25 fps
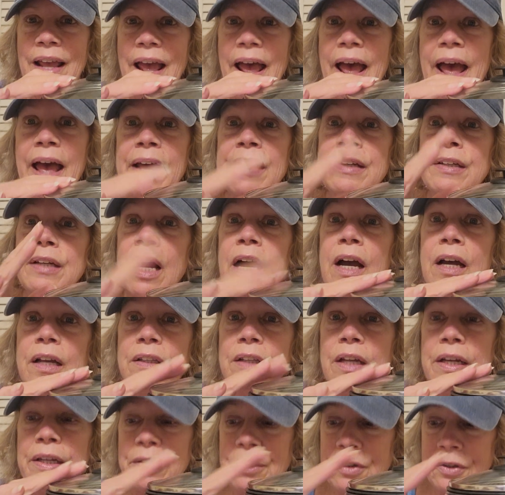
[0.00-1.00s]
And I
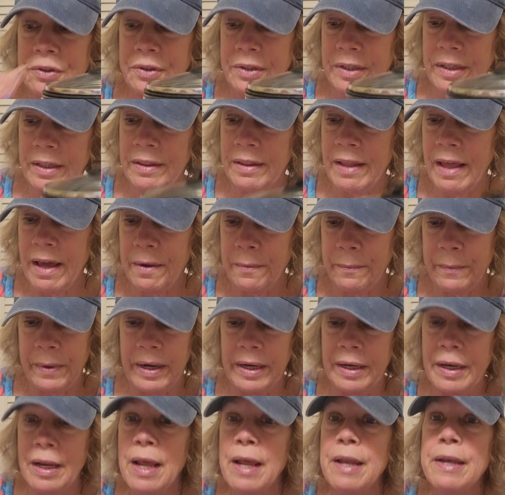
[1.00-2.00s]
like cooking that
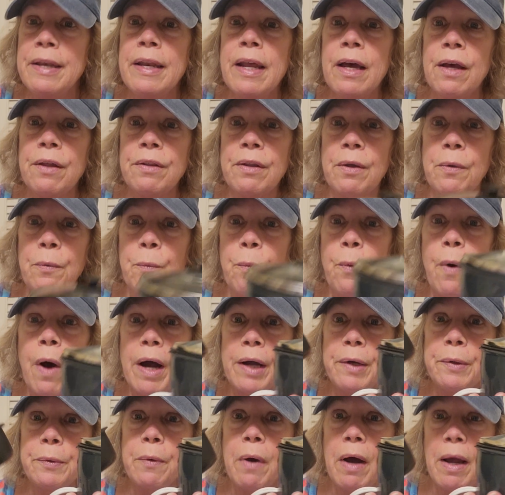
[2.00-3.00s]
way. Now then,
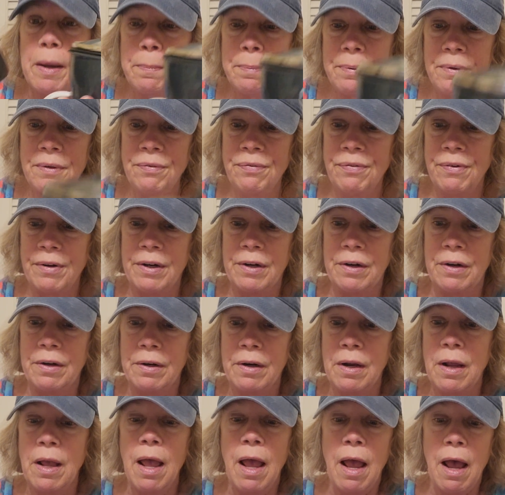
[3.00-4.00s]
why do I prefer,
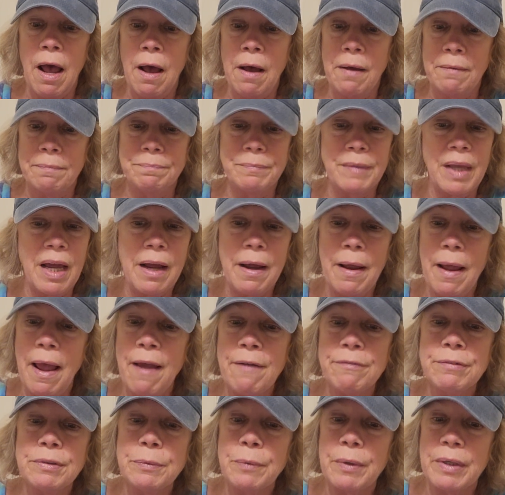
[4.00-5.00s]

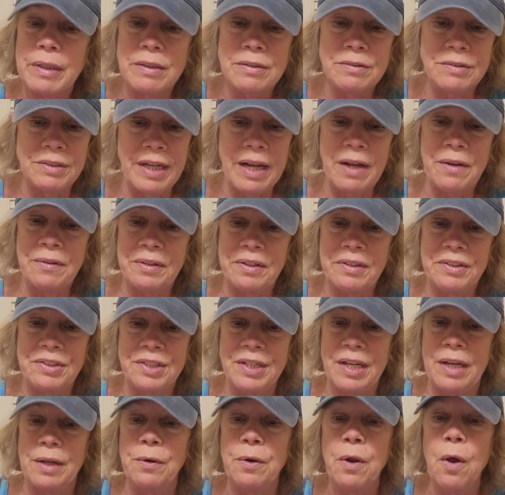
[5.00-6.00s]
everyone's out there
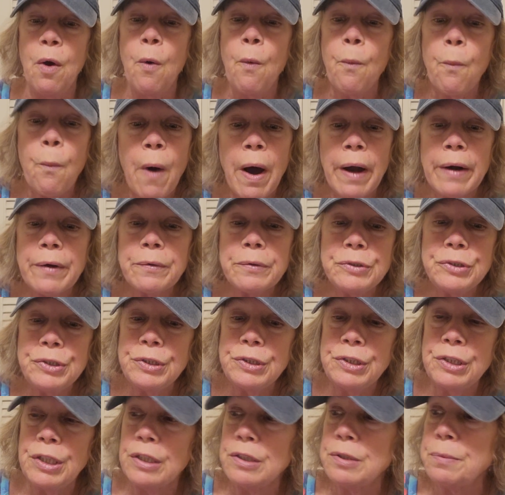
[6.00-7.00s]
saying, why don't
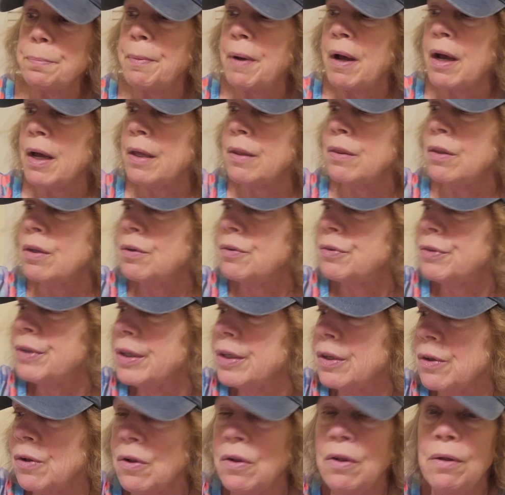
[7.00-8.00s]
you just buy the
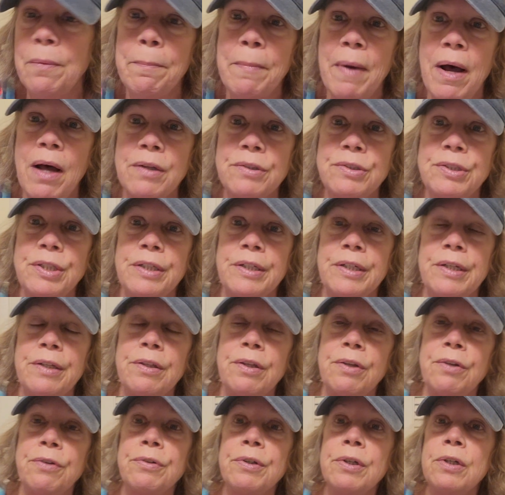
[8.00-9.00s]
grill, Ma Terry?
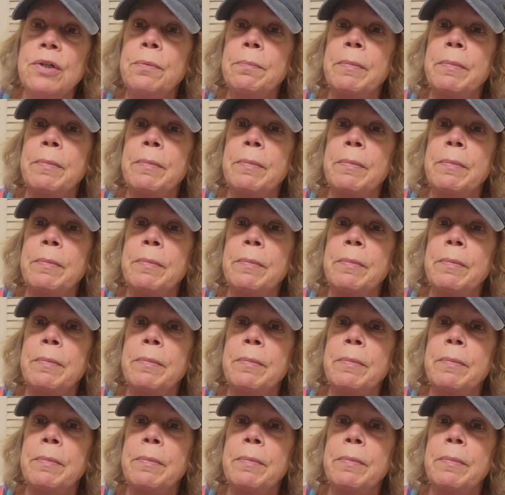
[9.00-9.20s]
The grill